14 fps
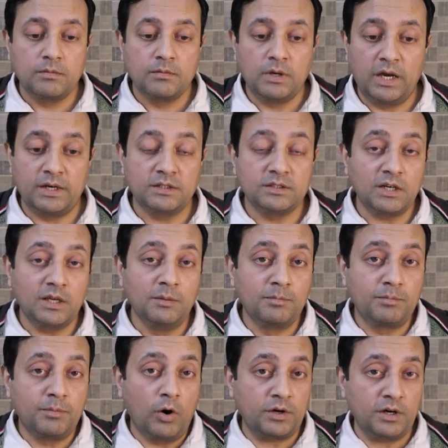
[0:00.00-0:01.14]
Another
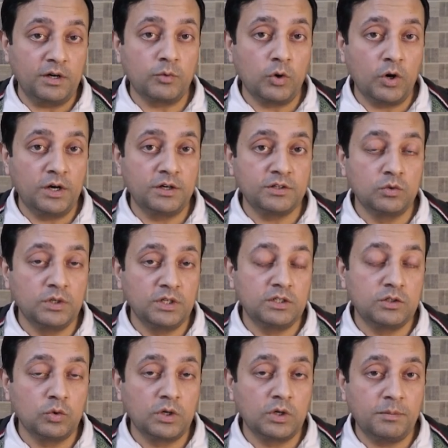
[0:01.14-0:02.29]
important point you need
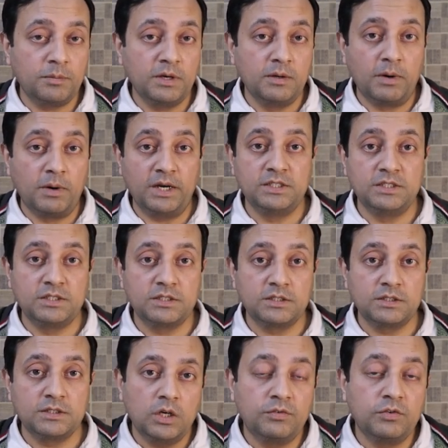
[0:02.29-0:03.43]
to keep in mind:
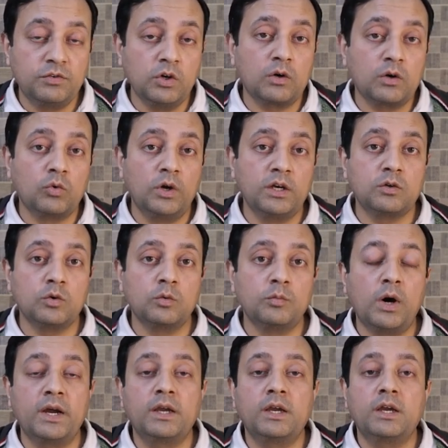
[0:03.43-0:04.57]
if you are going to
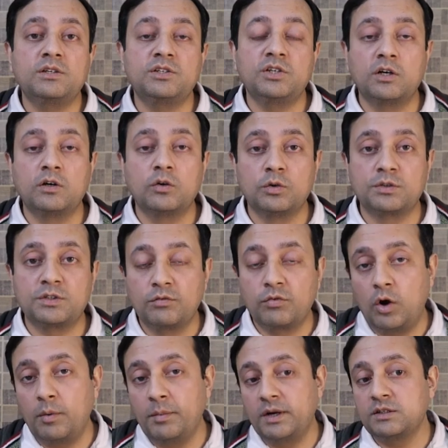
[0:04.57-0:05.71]
buy shared hosting
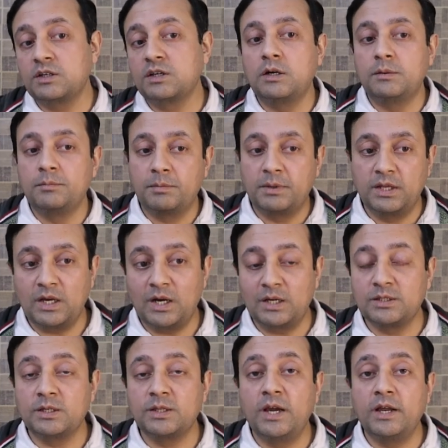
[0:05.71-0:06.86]
from another company
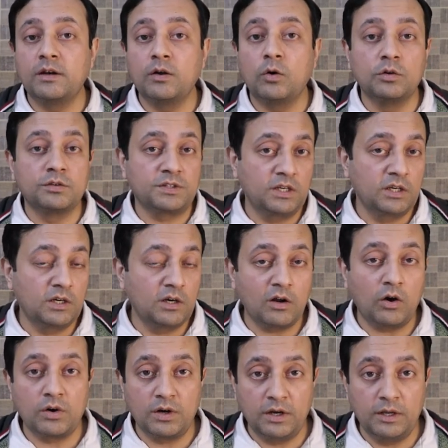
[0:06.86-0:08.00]
other than Hostinger
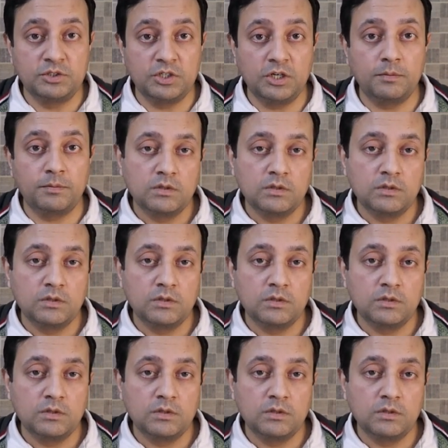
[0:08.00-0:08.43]
or Namecheap,